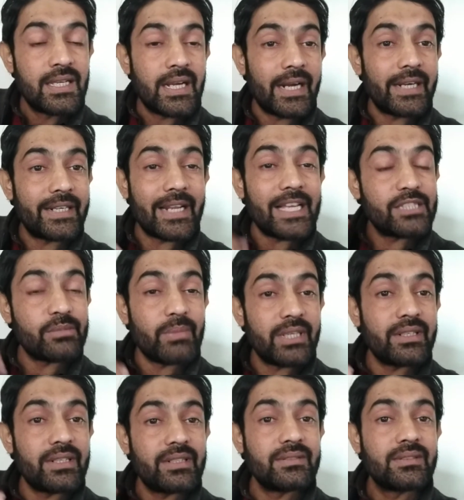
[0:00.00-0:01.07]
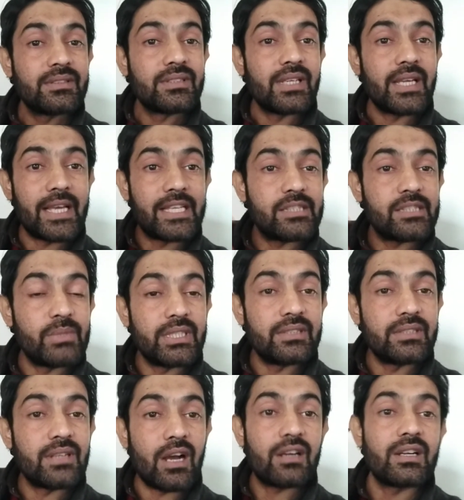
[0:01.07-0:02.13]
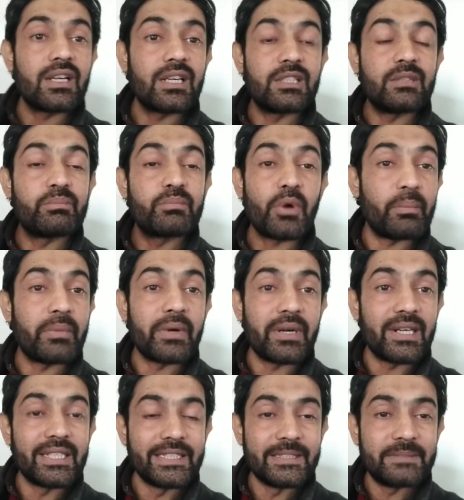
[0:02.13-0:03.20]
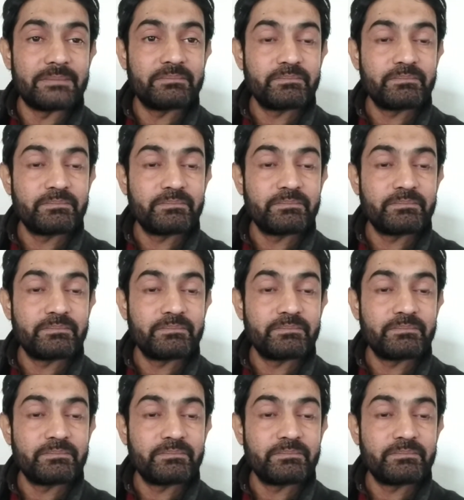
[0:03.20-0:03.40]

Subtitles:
attachment has been occurred properly,